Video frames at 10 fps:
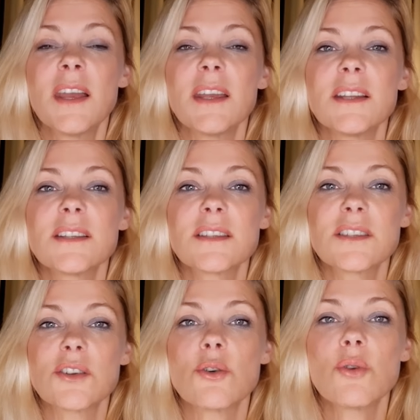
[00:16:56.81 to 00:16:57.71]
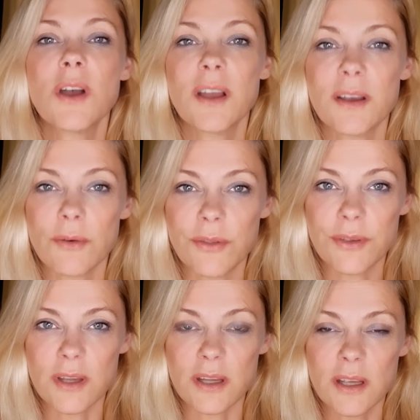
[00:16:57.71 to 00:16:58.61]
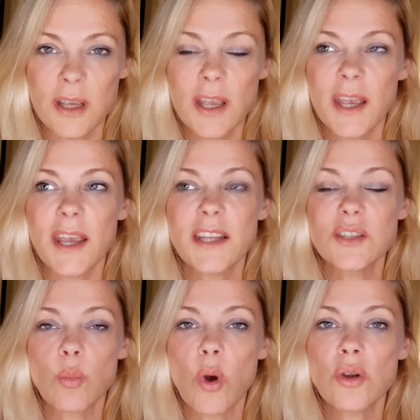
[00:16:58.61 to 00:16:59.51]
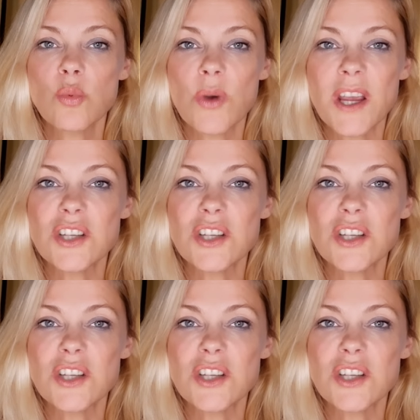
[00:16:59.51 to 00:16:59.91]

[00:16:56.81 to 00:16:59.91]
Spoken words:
it's so healthy. It's one way